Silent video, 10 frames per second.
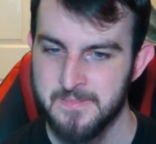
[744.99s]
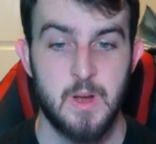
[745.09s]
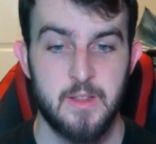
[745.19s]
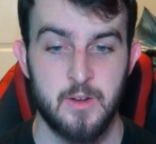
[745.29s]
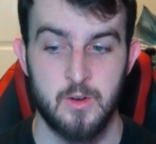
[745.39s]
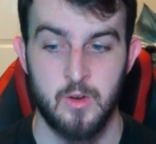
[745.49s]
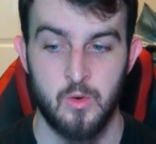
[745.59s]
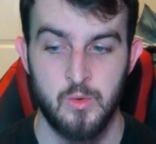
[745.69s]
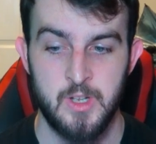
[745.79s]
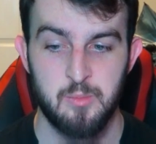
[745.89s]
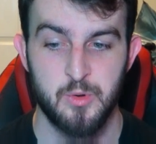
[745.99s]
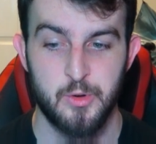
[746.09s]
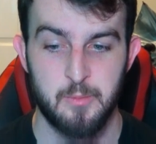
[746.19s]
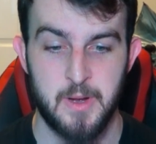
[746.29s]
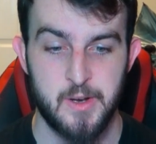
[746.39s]
Would you rather only
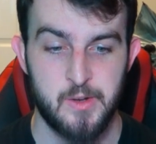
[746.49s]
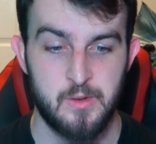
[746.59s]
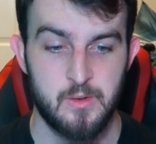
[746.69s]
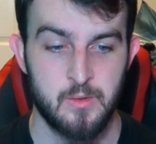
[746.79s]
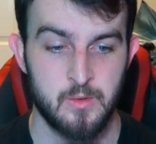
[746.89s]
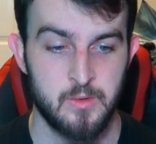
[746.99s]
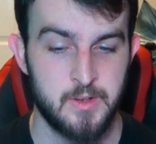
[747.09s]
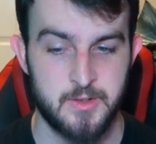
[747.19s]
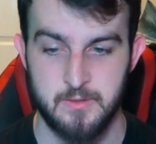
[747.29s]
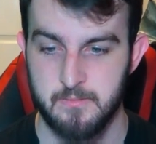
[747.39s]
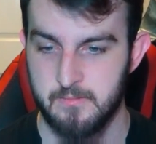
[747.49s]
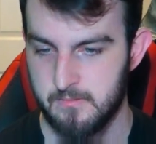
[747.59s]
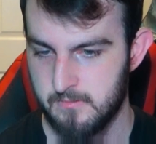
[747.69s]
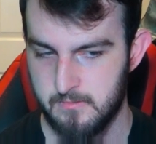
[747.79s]
brutal metal or only.